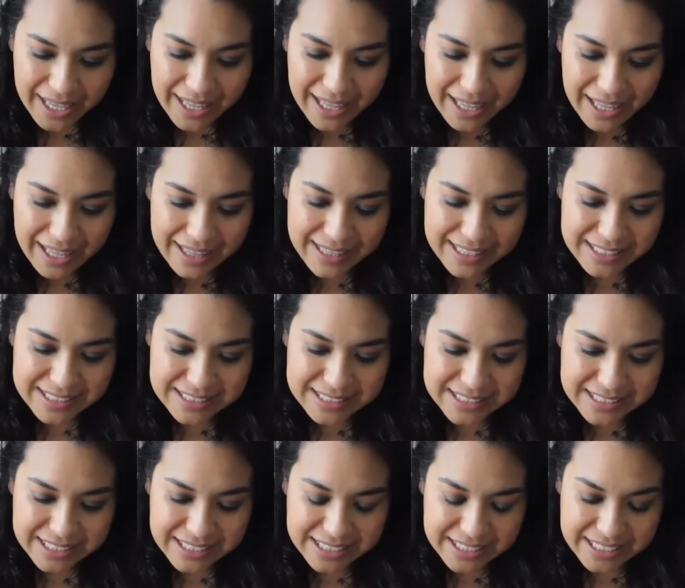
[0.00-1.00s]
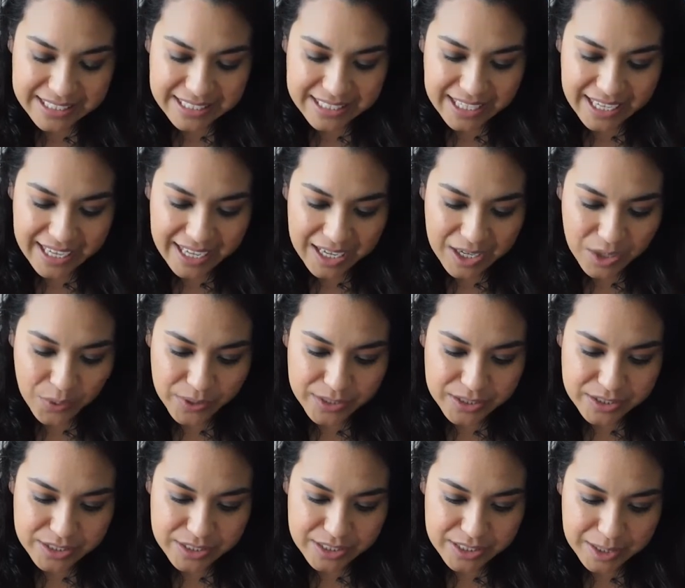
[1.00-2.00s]
Let's see.
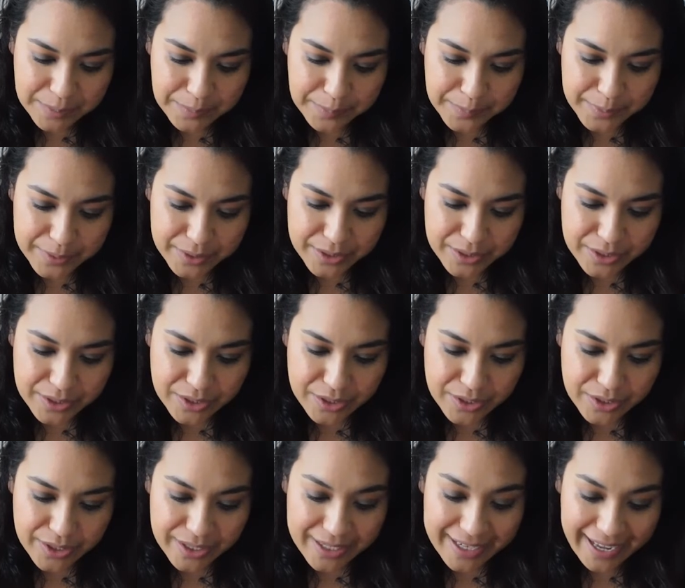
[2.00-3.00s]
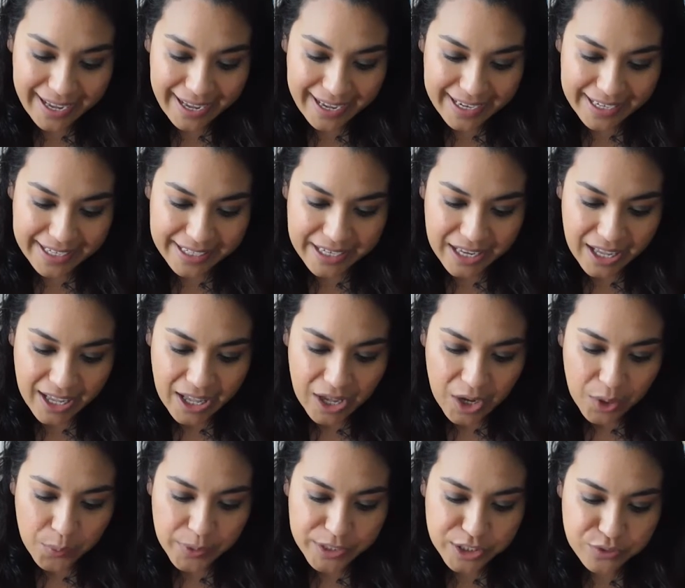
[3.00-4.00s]
Question number 9.
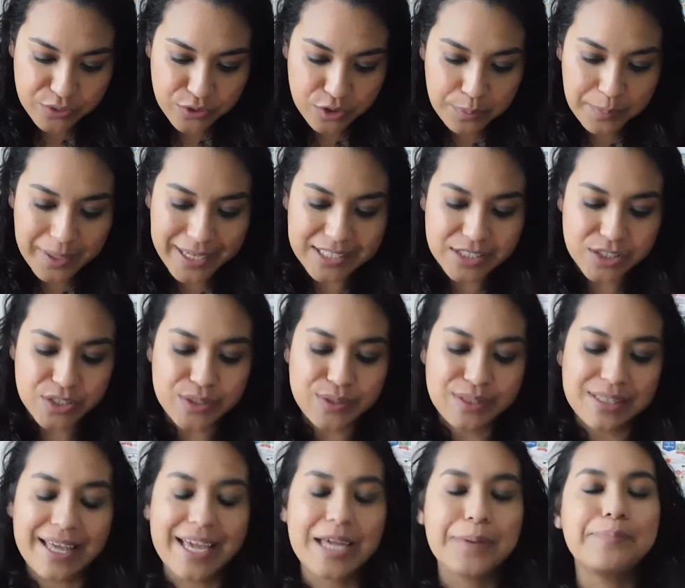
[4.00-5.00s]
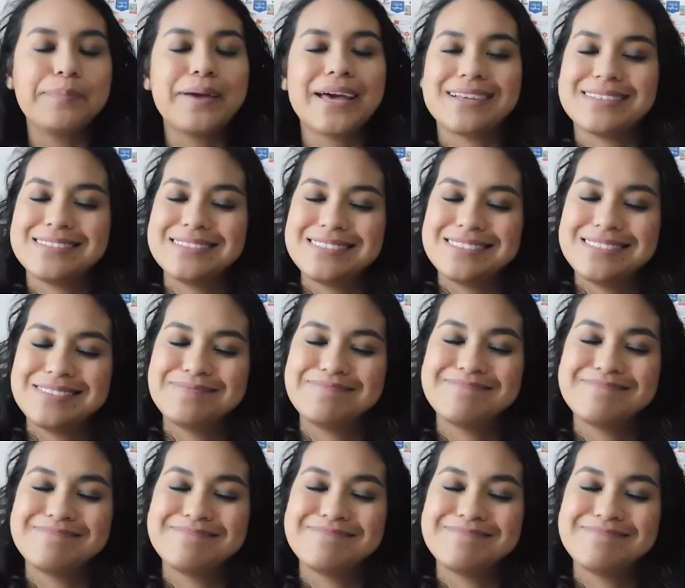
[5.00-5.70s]
Which format do you like best?